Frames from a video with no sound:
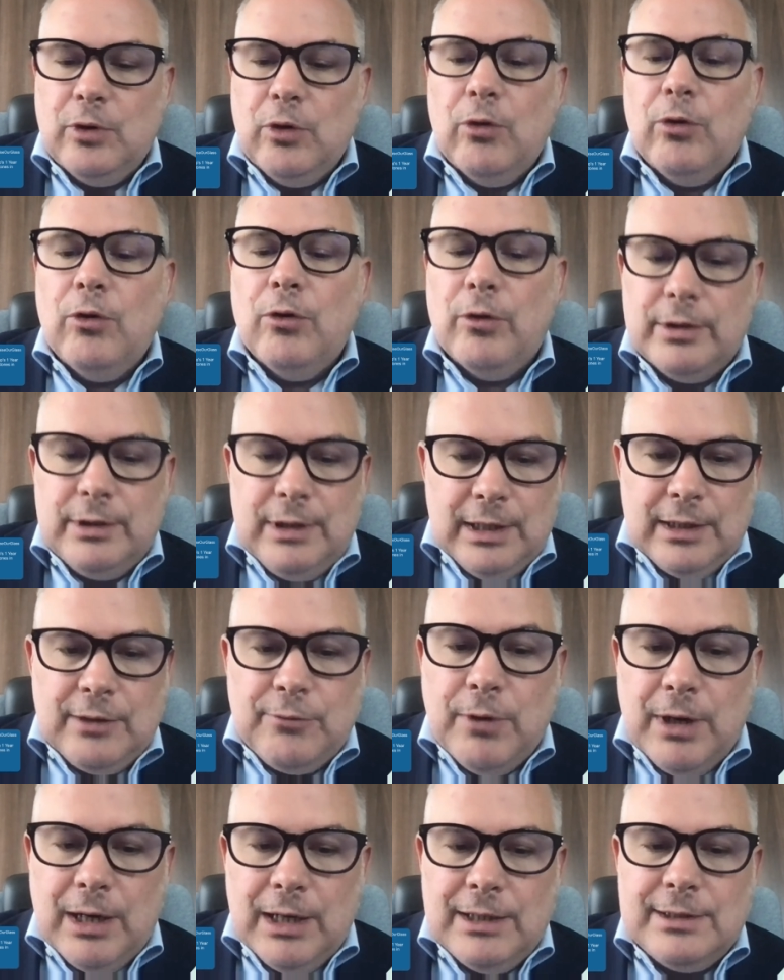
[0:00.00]
or
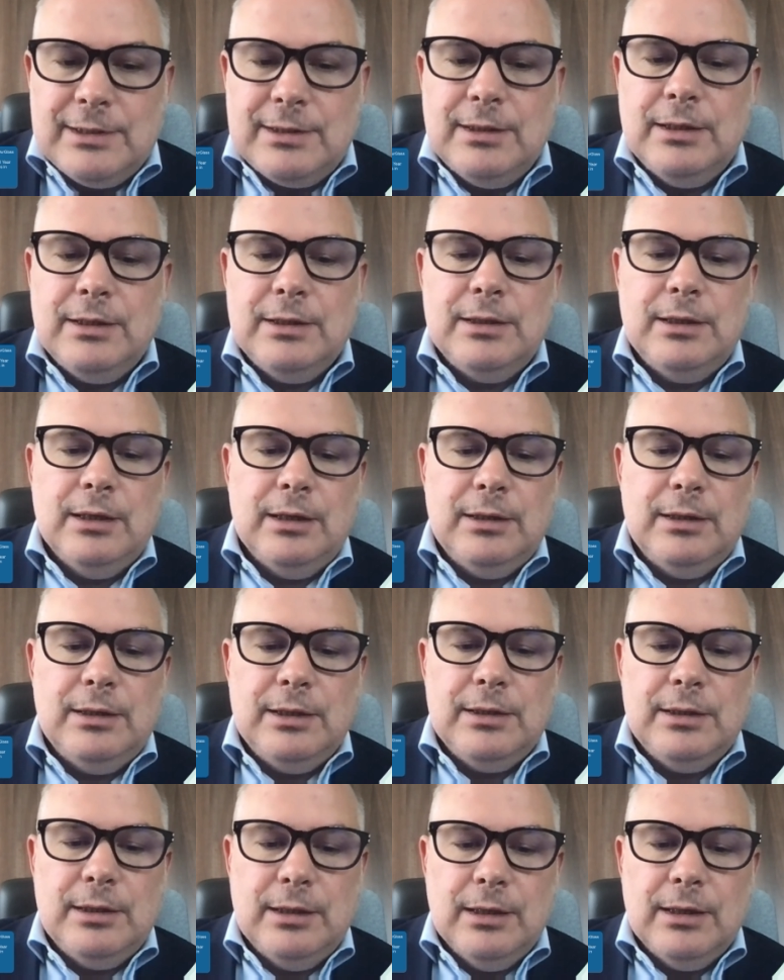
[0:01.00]
like wines need
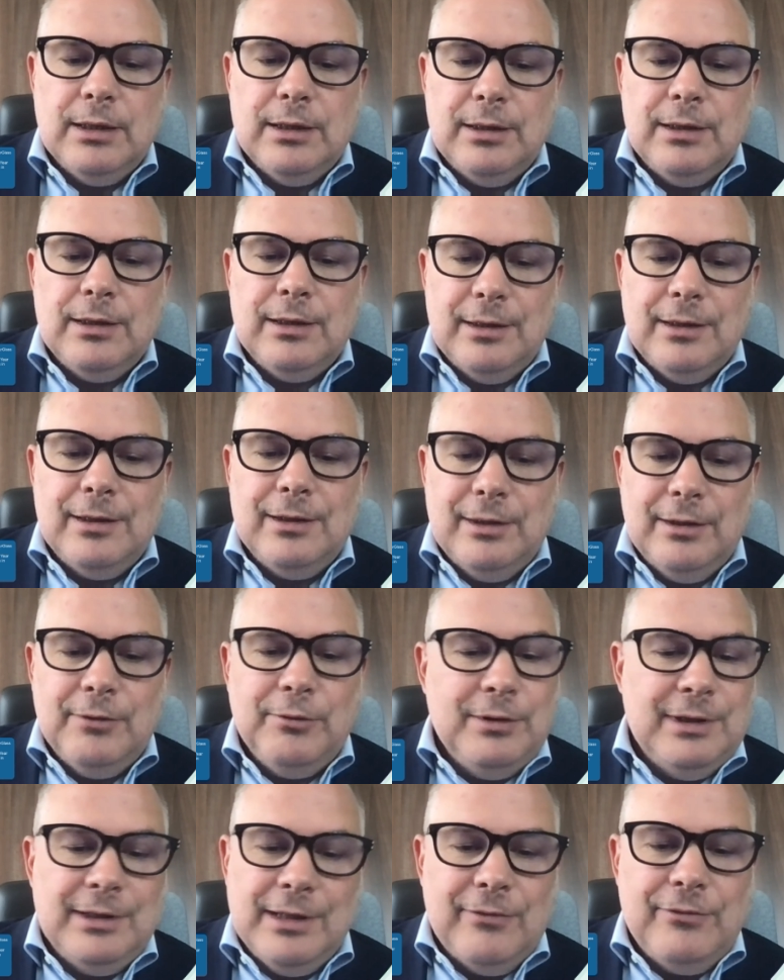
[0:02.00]

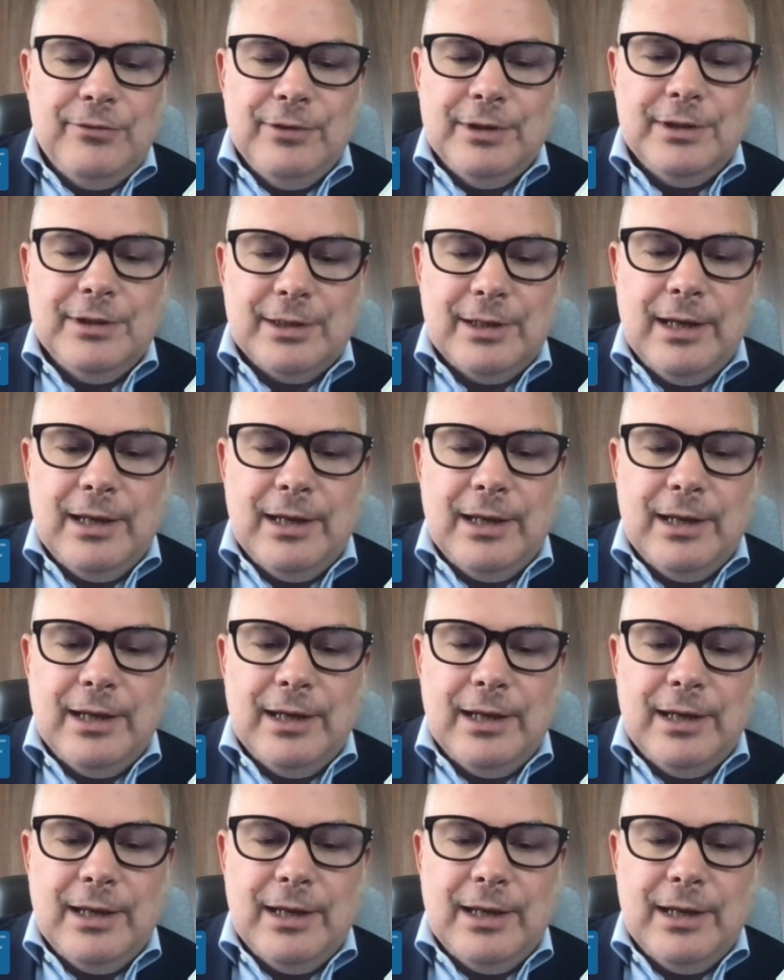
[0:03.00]
definitely